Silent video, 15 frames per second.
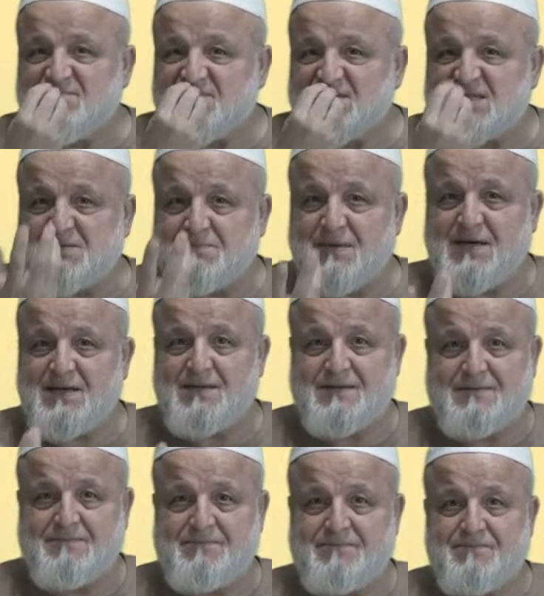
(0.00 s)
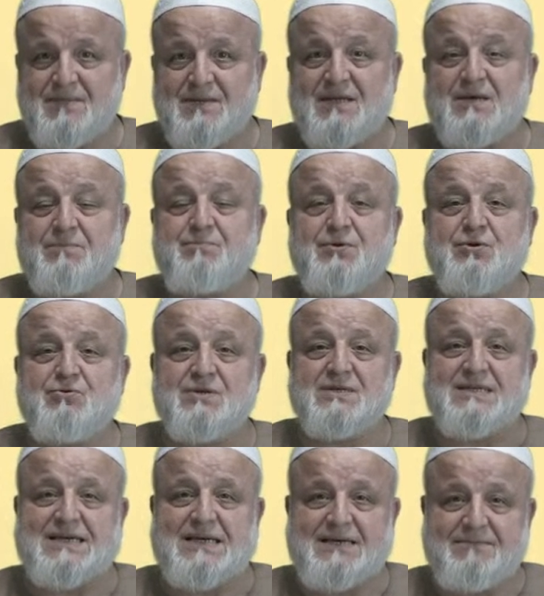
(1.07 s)
smell,
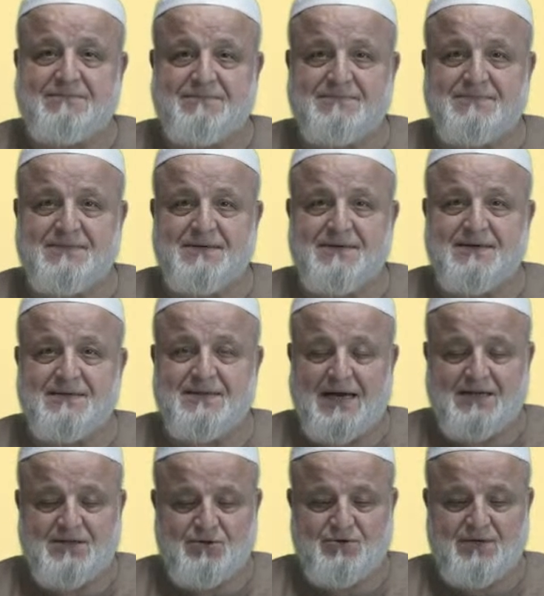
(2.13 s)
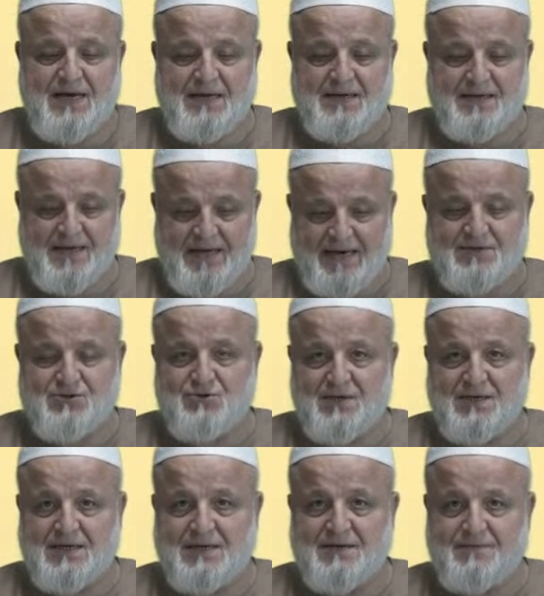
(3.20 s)
impurity that you can
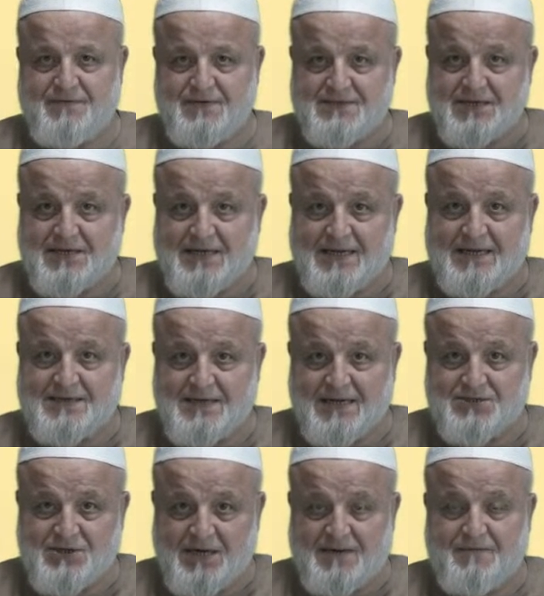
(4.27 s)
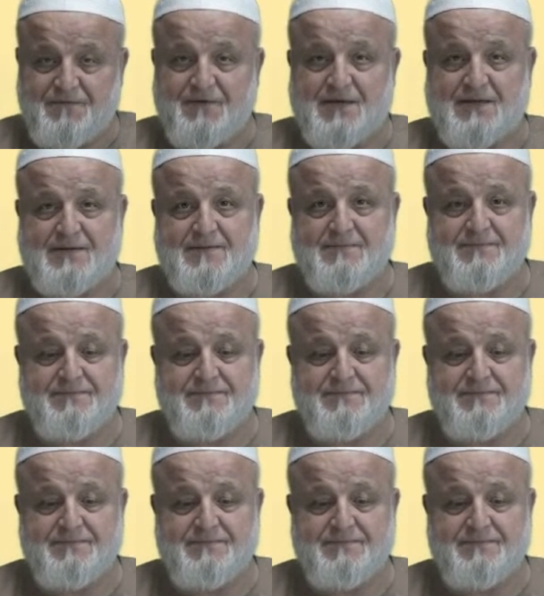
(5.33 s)
actually physically touch and feel.